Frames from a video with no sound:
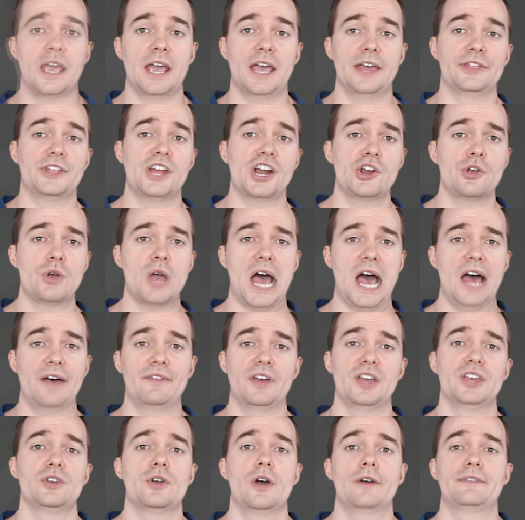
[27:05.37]
And there you have
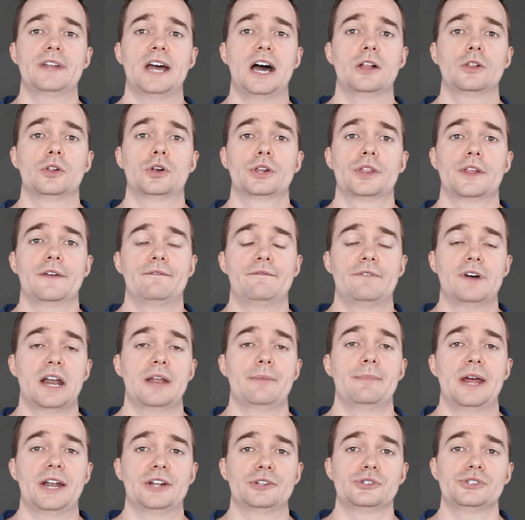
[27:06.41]
it. You have now learned the
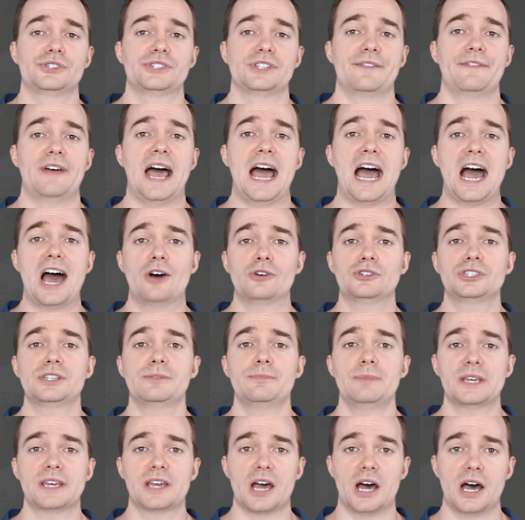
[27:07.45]
fundamentals of how to
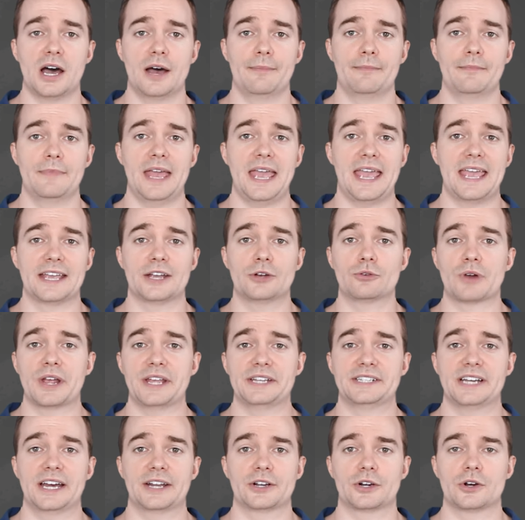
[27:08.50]
become a
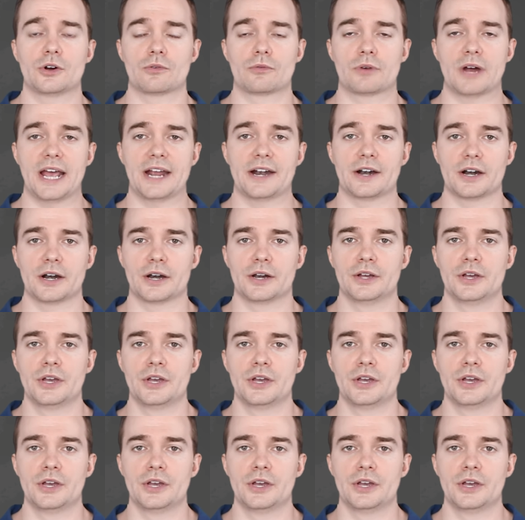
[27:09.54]
great technical writer.